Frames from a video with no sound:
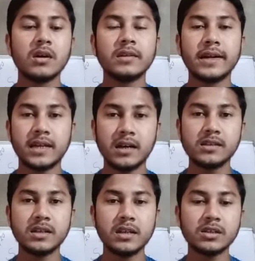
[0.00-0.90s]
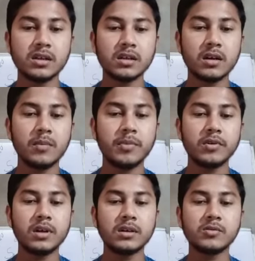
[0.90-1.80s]
The third generation
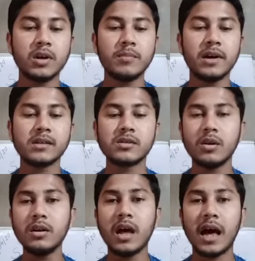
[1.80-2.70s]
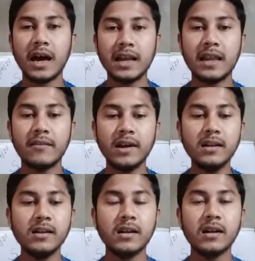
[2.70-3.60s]
computers were based on high
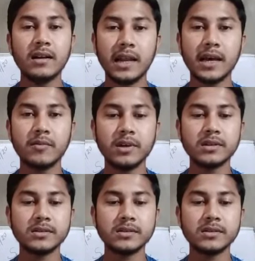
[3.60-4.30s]
level language.